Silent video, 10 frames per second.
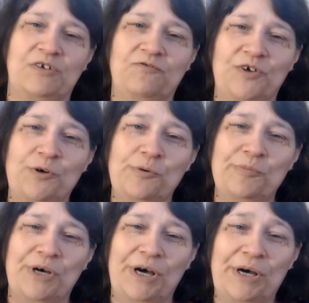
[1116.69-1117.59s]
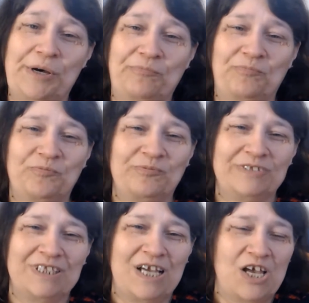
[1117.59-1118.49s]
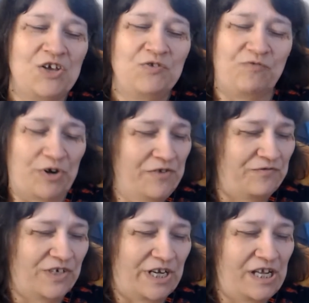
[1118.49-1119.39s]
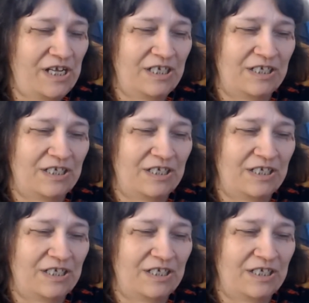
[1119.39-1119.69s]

film. Very funny.